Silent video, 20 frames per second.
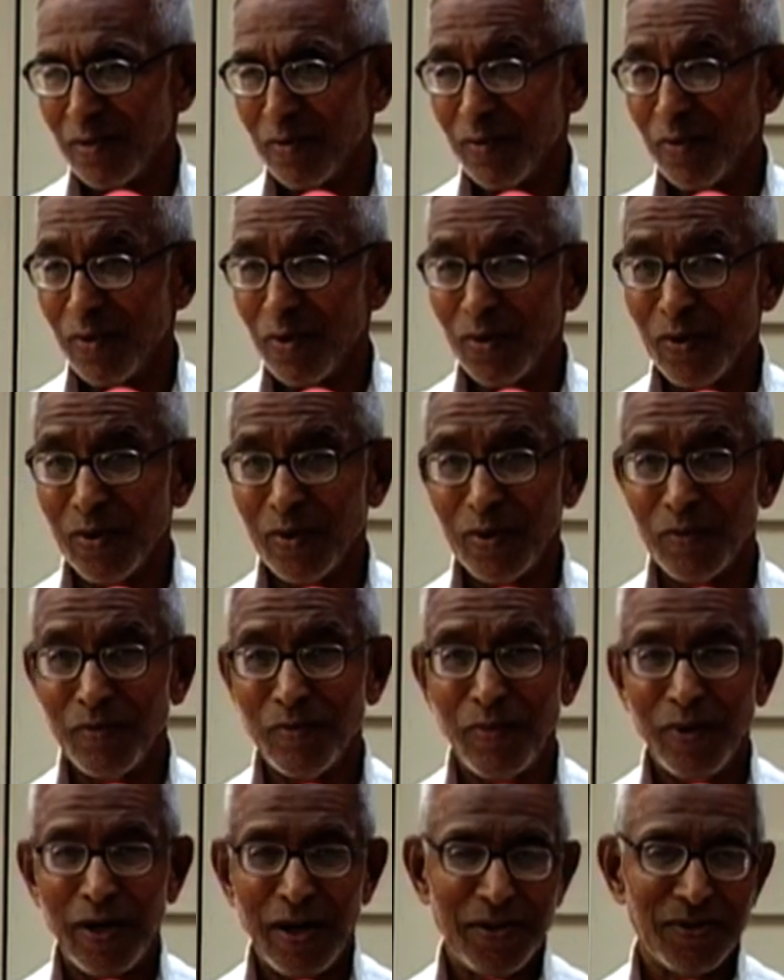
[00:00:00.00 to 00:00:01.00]
more
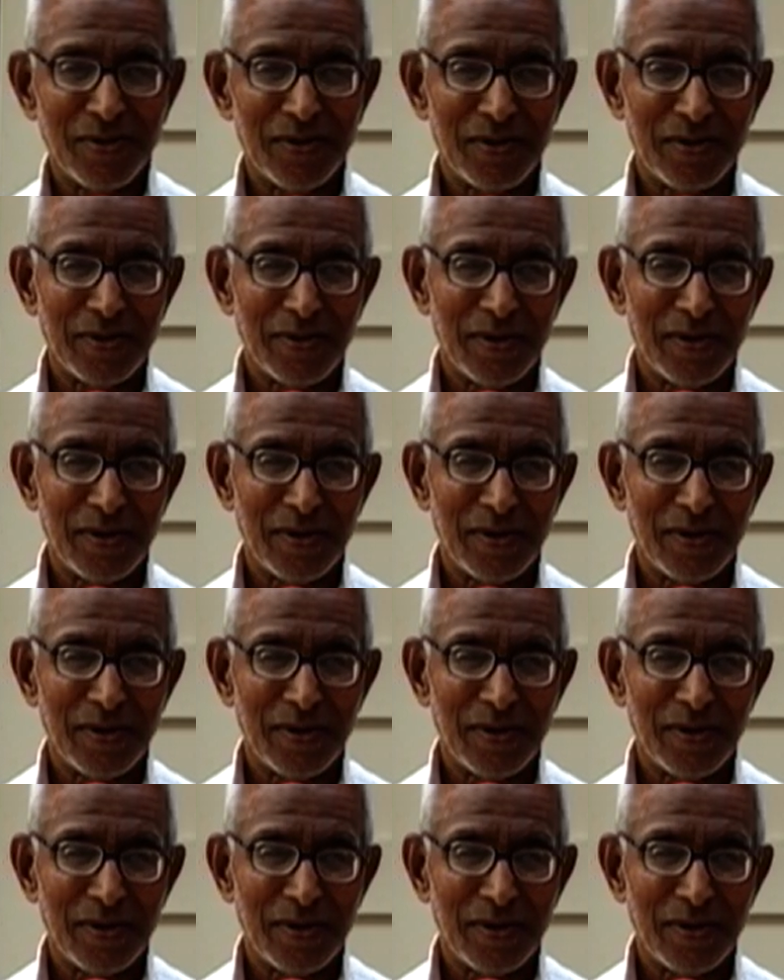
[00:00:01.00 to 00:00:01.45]
bliss.